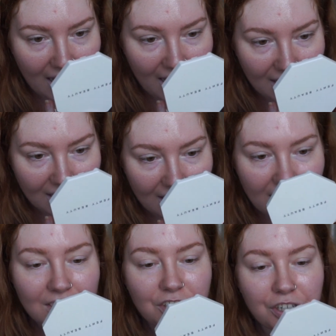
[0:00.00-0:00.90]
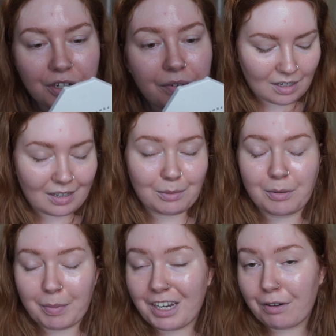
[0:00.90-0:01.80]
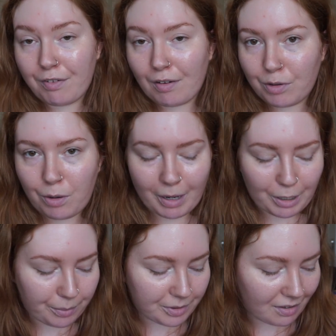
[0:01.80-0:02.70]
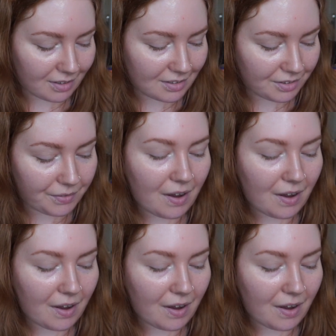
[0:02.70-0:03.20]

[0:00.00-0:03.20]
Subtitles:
any issue, and there was a big kerfuffle about who was going to